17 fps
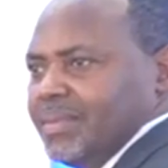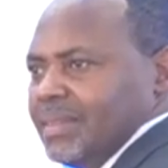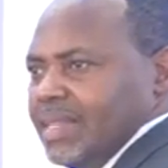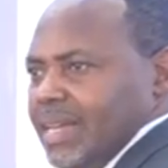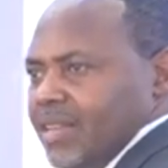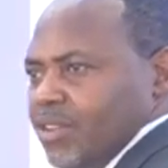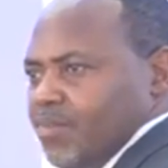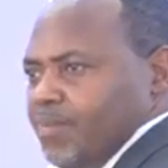
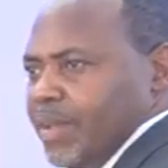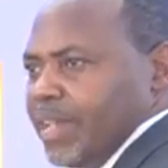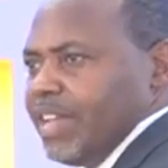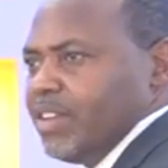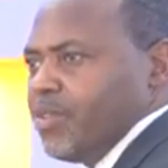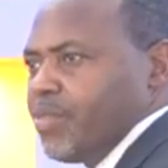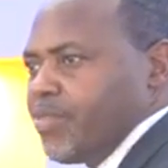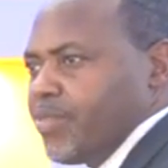then you
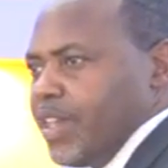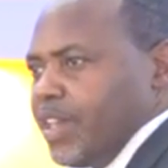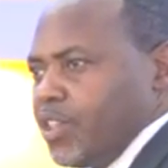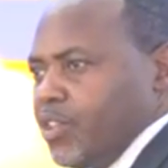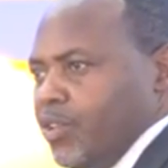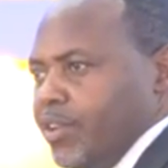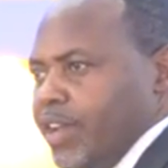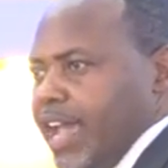begin to
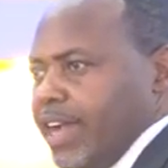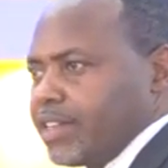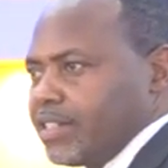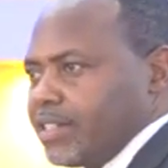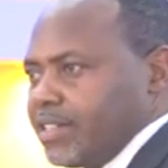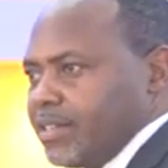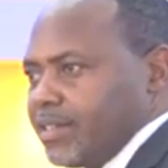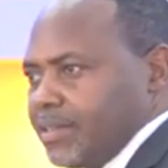think you're
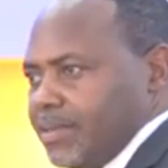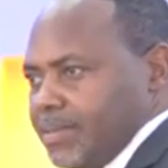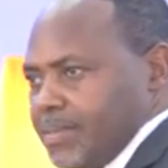next.